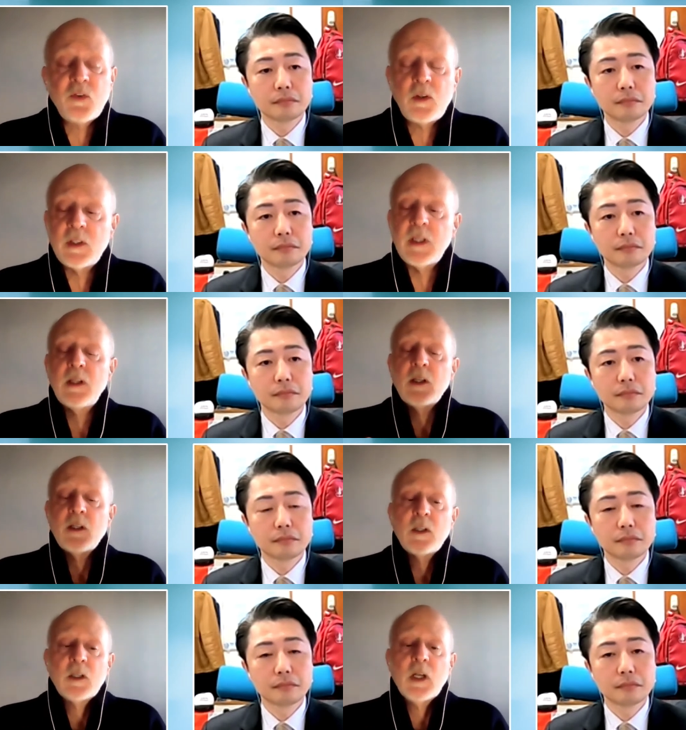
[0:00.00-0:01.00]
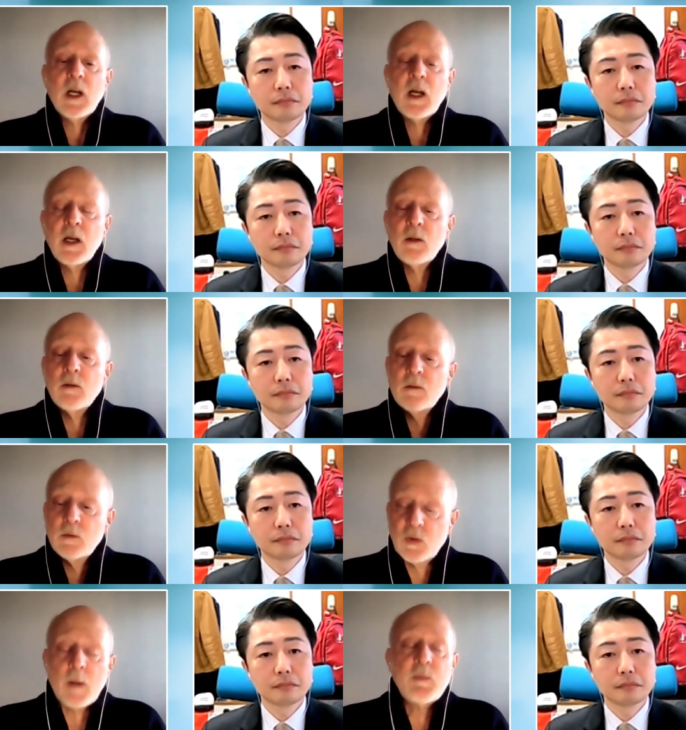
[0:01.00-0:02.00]
Speaker 1: certainly uh,
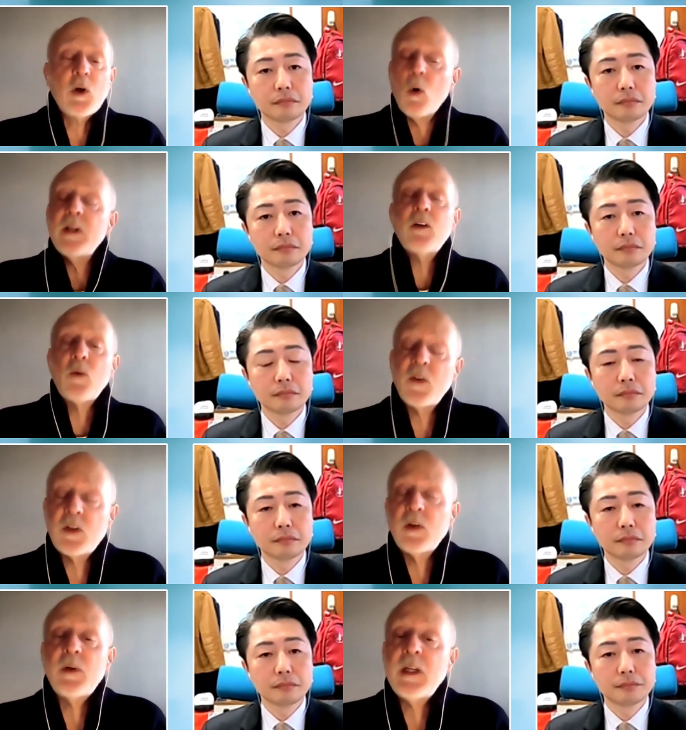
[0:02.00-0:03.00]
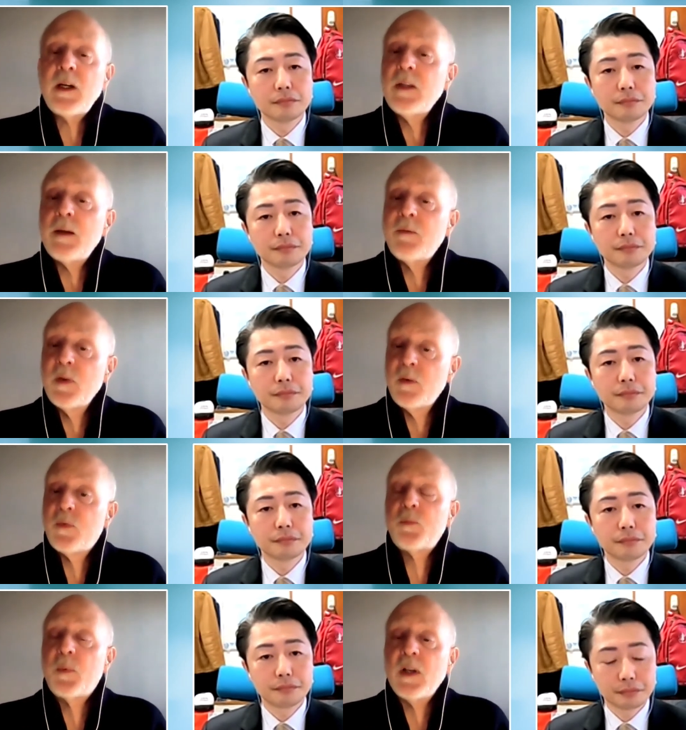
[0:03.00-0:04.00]
Trump going to North Korea, that for the
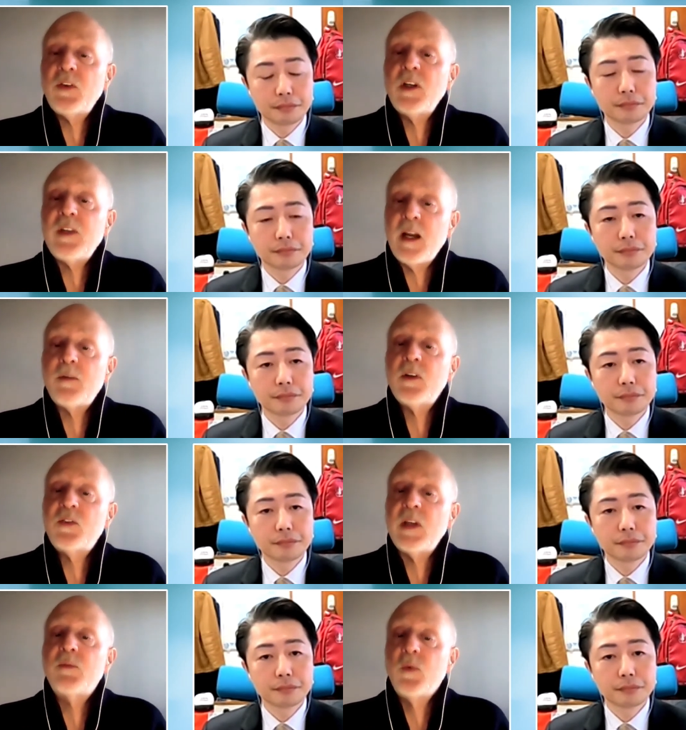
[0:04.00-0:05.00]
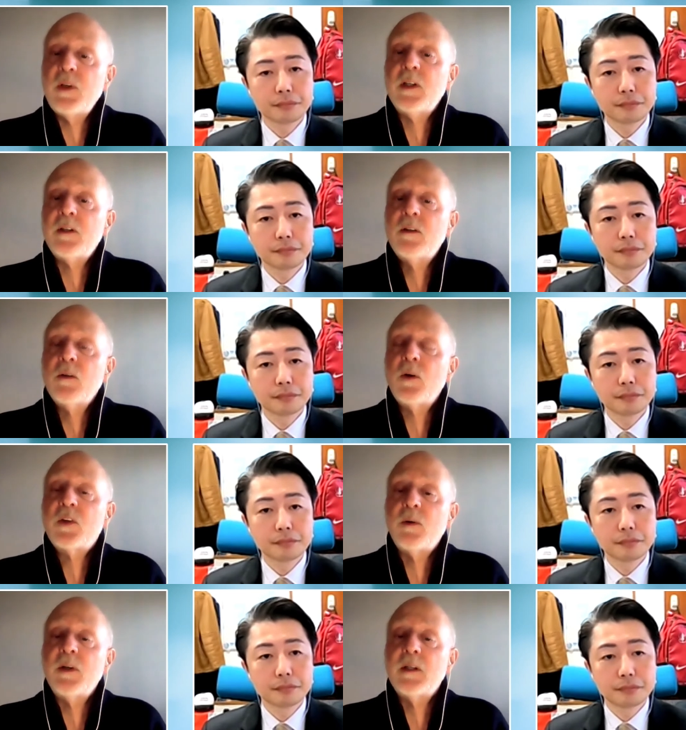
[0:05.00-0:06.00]
first president ever to set foot in North
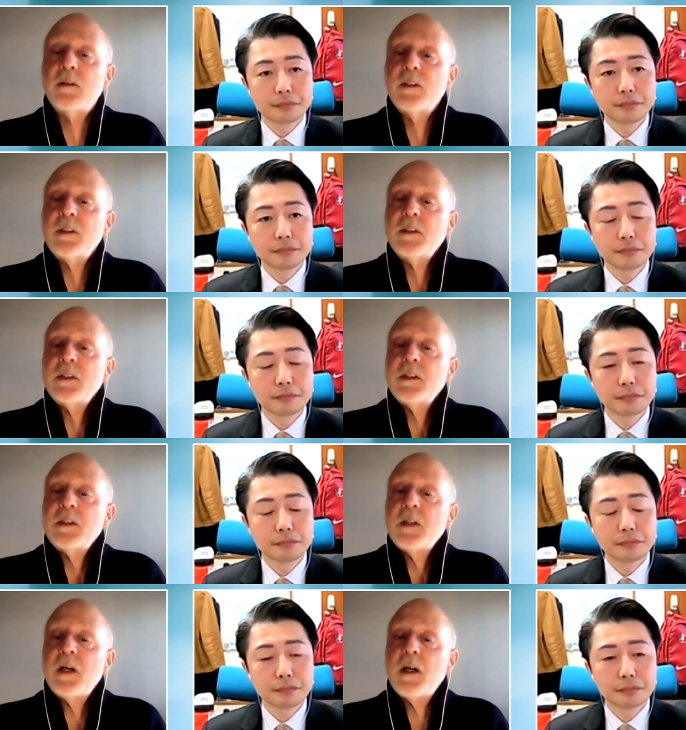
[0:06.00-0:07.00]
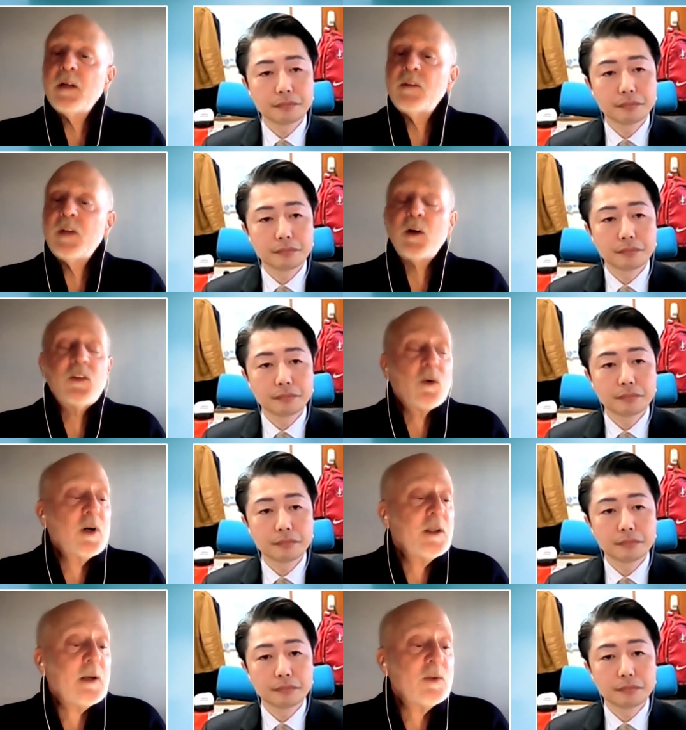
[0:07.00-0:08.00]
Korean uh,
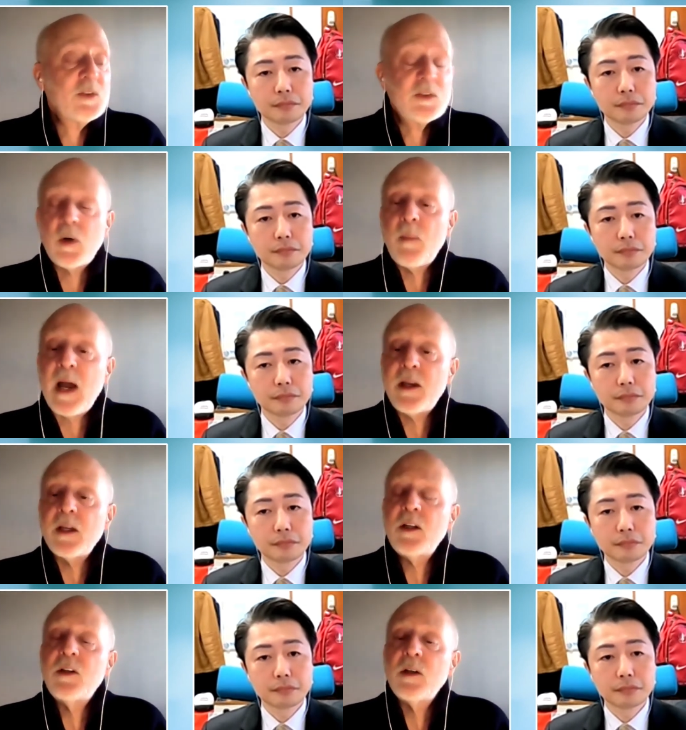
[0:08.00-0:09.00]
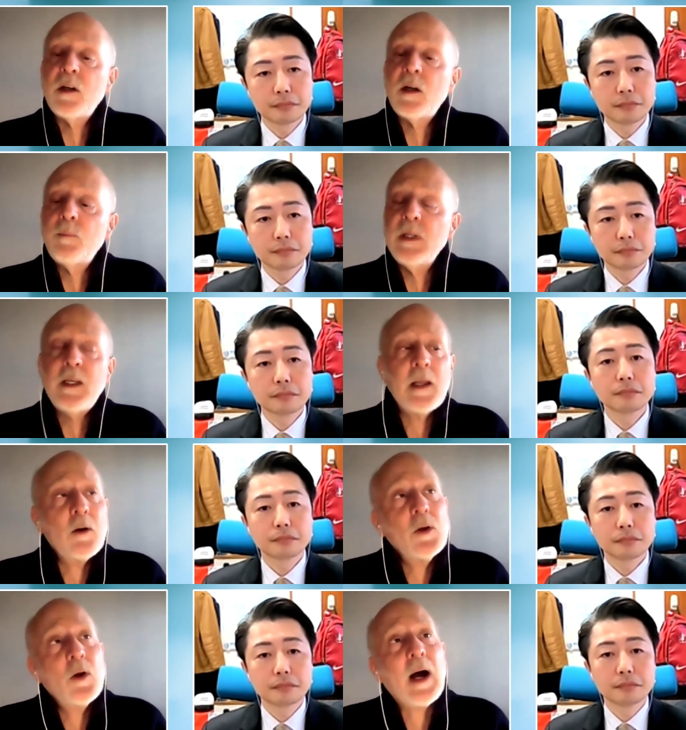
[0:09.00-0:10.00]
territory, that was a dramatic uh, meeting. I
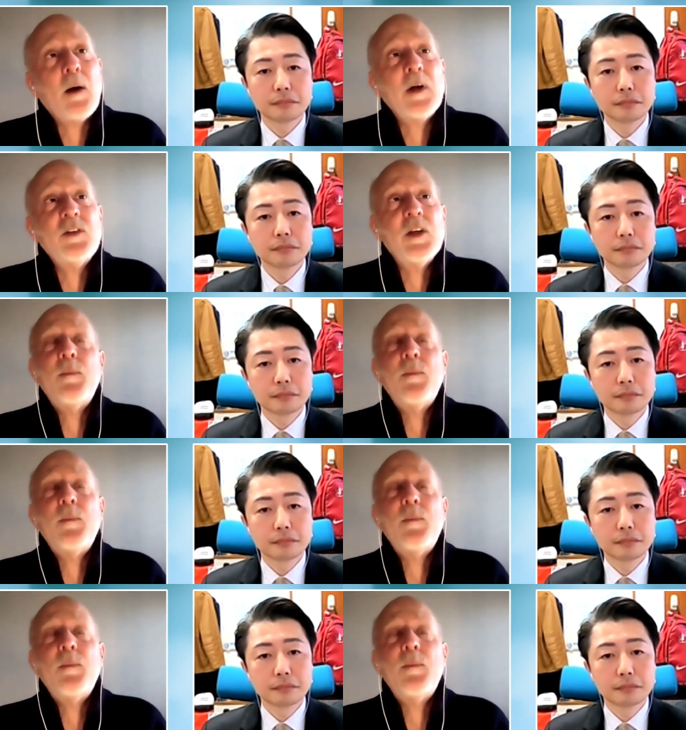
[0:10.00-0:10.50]
don't know how much